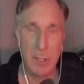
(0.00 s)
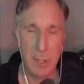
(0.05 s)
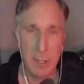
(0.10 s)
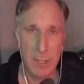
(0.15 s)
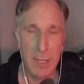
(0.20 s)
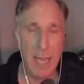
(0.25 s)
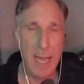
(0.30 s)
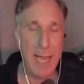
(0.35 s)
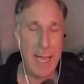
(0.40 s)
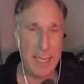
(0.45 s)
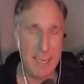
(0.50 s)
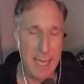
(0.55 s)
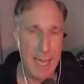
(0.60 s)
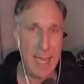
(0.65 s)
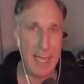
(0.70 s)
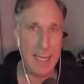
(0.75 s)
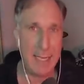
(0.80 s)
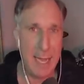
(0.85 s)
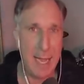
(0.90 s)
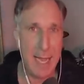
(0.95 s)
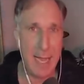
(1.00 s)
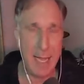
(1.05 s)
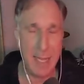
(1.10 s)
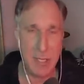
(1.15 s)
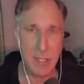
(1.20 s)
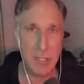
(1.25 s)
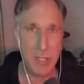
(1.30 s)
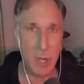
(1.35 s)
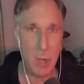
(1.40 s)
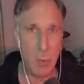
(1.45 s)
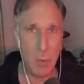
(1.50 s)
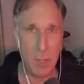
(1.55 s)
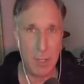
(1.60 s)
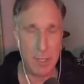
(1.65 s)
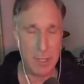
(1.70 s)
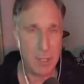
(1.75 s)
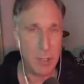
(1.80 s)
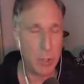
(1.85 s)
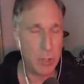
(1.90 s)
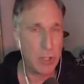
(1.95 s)
Yeah. So
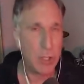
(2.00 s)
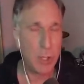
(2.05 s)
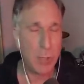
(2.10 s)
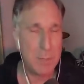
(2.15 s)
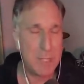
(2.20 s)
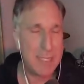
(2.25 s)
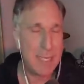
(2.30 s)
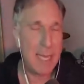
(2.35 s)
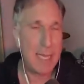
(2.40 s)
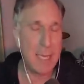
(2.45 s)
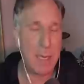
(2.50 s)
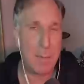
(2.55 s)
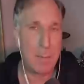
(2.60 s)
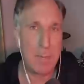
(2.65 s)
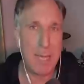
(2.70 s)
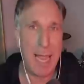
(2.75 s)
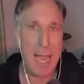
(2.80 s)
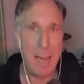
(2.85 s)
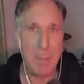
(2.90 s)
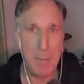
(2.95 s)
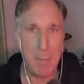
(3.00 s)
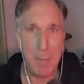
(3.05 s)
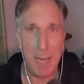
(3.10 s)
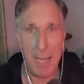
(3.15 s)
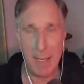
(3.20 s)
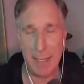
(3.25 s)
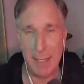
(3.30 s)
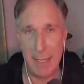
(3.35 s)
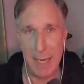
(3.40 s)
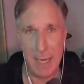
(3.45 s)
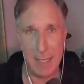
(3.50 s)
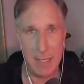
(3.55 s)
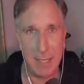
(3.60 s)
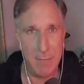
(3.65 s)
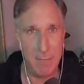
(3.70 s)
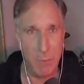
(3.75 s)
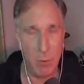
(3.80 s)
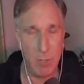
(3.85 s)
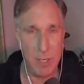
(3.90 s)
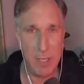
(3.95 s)
the term stand-up came about in
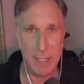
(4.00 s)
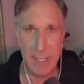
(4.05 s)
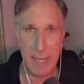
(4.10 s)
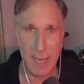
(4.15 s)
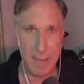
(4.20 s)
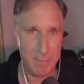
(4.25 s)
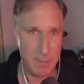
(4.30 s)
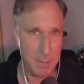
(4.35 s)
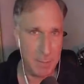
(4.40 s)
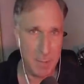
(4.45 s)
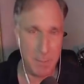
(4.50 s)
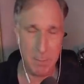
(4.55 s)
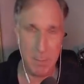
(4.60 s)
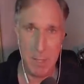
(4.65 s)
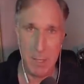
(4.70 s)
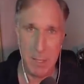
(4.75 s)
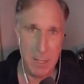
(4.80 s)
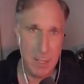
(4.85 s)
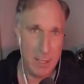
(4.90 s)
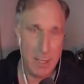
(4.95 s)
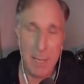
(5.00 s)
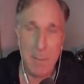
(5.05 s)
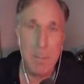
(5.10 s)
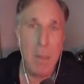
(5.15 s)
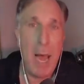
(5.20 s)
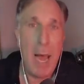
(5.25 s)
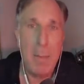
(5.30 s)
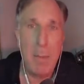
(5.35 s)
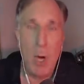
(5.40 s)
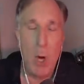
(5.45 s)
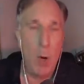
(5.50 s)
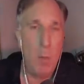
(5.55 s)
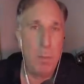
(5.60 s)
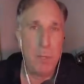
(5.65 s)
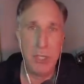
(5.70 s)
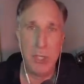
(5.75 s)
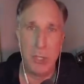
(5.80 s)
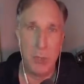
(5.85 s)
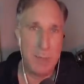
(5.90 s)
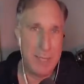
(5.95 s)
1947, but like Bob Hope
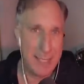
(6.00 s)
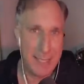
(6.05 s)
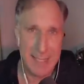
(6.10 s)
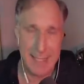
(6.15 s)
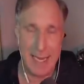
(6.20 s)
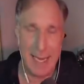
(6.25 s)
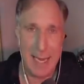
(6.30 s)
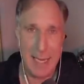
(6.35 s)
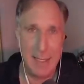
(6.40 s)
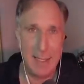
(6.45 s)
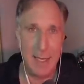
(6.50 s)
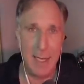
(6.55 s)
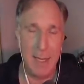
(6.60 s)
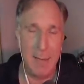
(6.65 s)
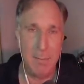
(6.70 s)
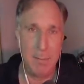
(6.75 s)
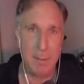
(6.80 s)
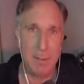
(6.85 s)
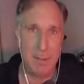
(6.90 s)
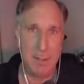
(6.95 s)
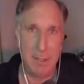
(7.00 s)
was doing stand-up,